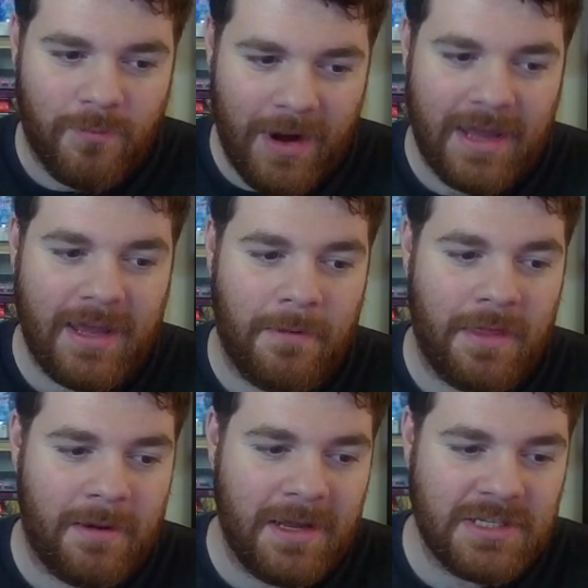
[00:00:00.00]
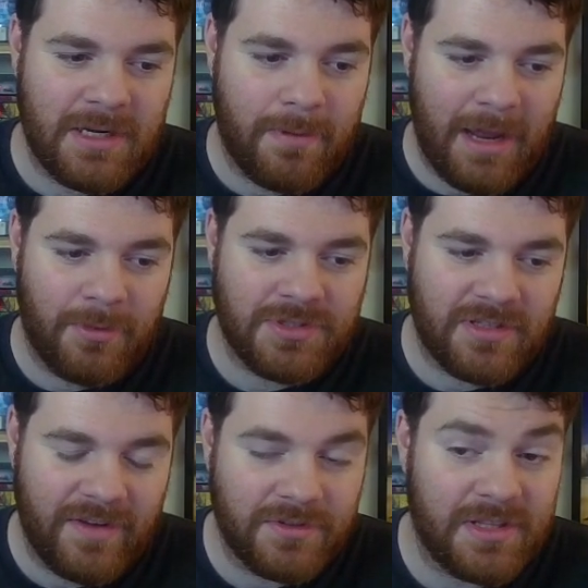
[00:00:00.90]
break him and then immediately play him onto the
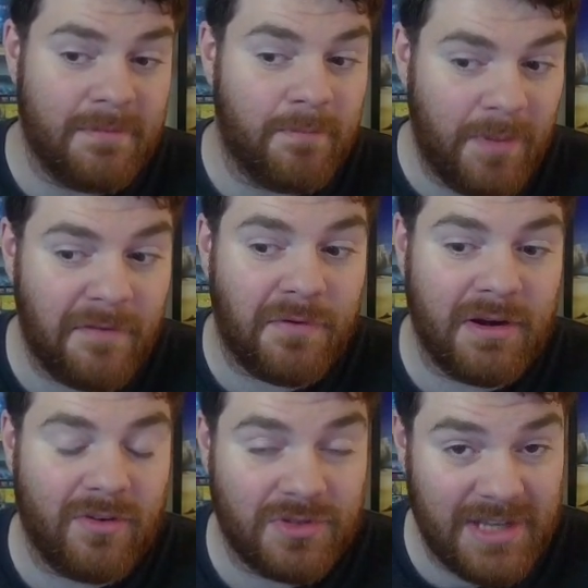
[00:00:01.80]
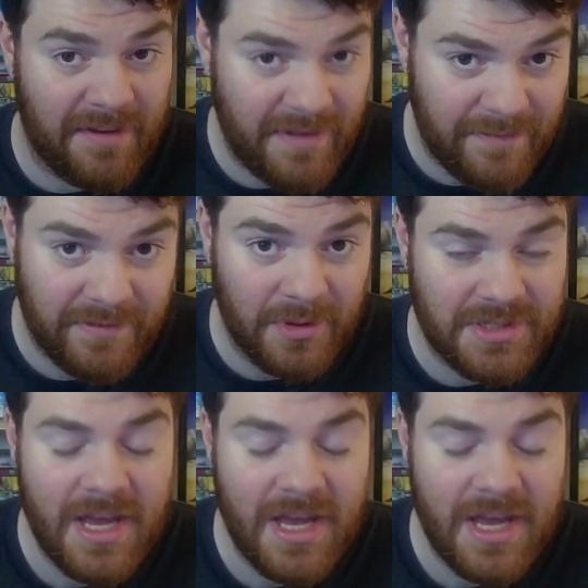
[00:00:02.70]
field to then buff one of your DFF forwards